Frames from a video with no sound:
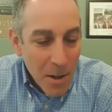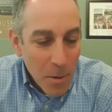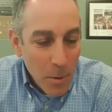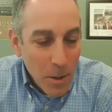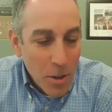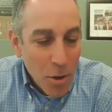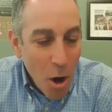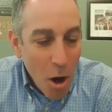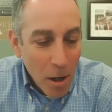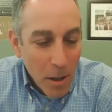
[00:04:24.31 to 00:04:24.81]
we
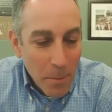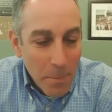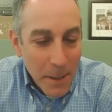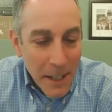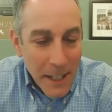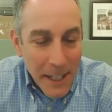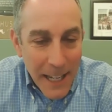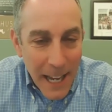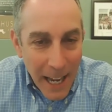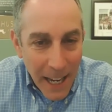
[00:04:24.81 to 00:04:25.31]
talk a
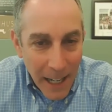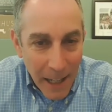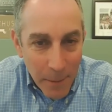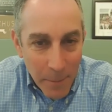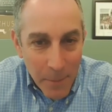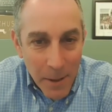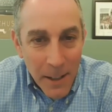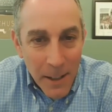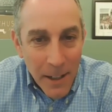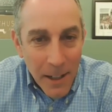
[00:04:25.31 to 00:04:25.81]
big
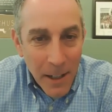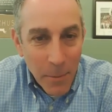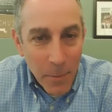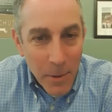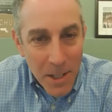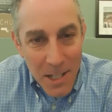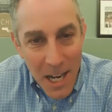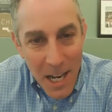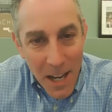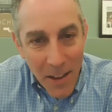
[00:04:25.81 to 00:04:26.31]
game and we
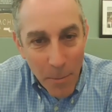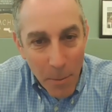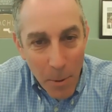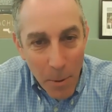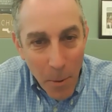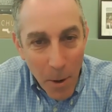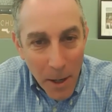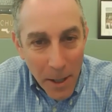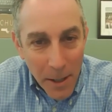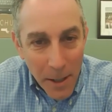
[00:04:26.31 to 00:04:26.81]
say that we
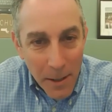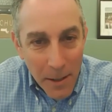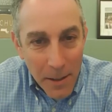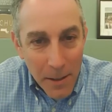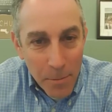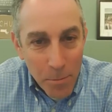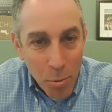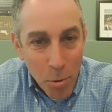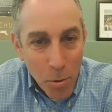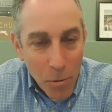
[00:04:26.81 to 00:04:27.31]
want to
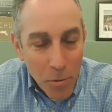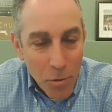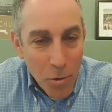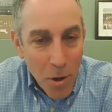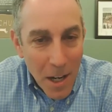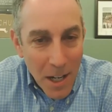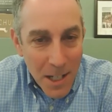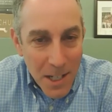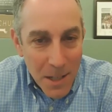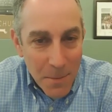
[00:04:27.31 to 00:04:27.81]
improve
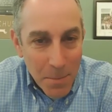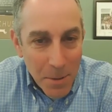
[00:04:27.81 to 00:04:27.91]
transit,